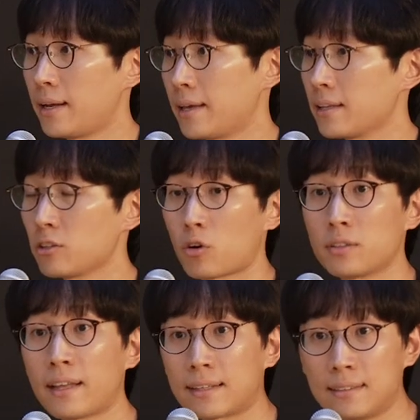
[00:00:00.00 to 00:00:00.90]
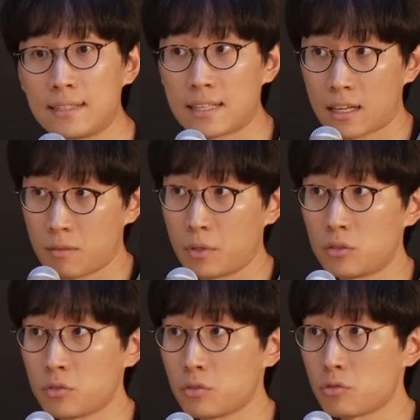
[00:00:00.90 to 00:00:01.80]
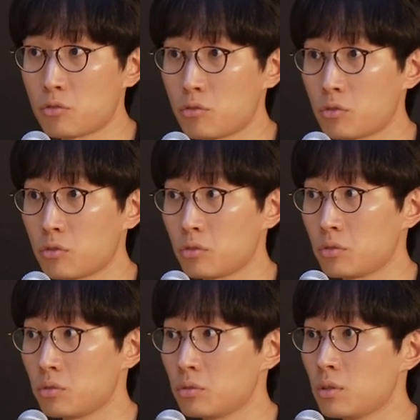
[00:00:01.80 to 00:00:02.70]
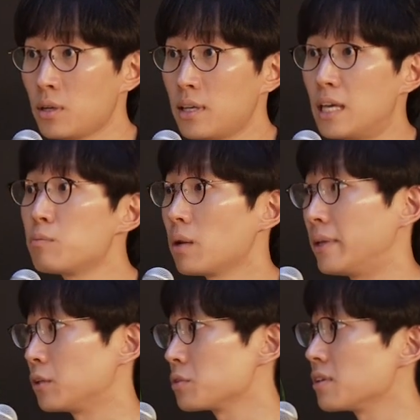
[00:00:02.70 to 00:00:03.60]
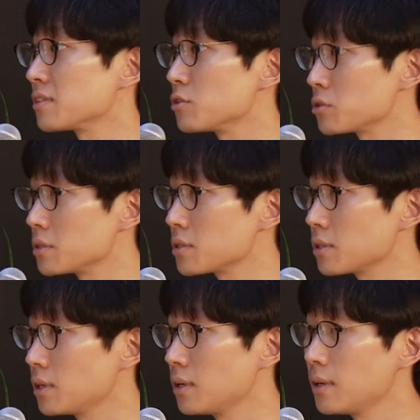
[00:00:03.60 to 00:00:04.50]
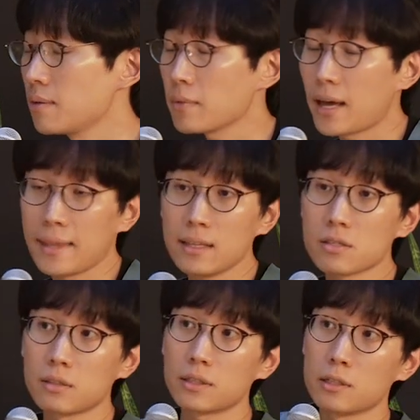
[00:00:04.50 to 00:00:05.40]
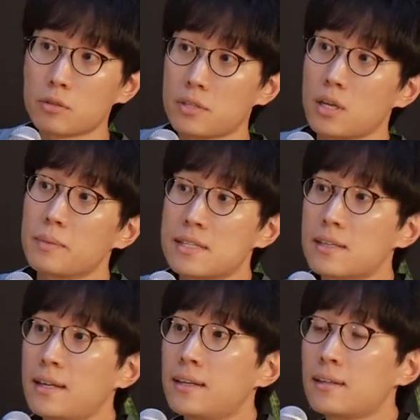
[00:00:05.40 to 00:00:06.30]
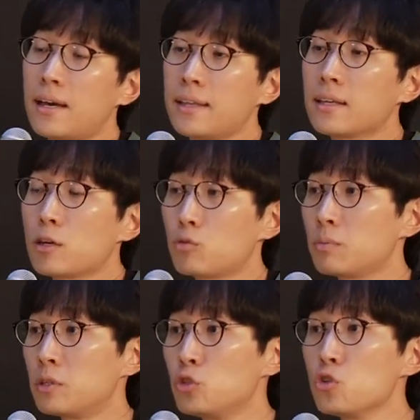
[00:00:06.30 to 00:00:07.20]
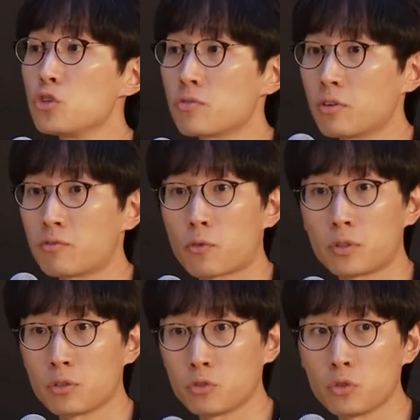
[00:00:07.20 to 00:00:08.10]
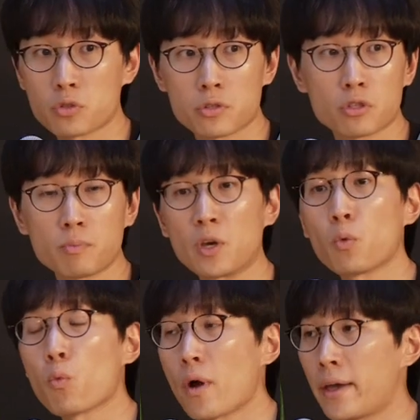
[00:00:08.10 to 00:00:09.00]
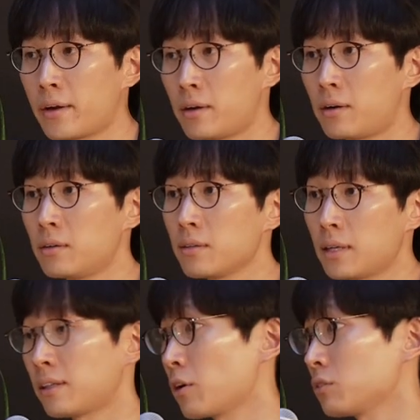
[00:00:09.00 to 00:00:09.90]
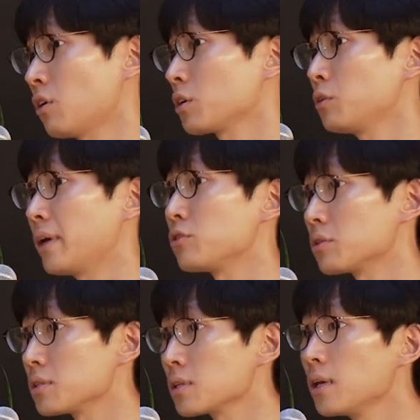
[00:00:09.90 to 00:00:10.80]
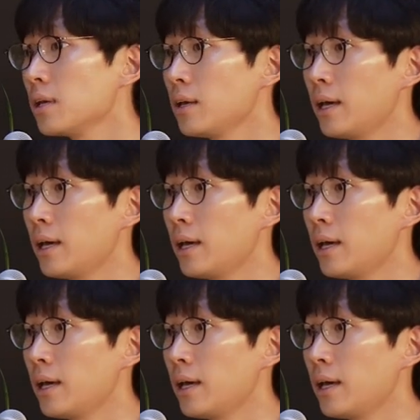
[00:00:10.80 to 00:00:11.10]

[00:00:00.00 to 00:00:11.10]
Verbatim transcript: and I think there are techniques that can be used to implement those decisions. I think certainly to some extent, I think it would be useful for the users to be aware that they are talking to agents.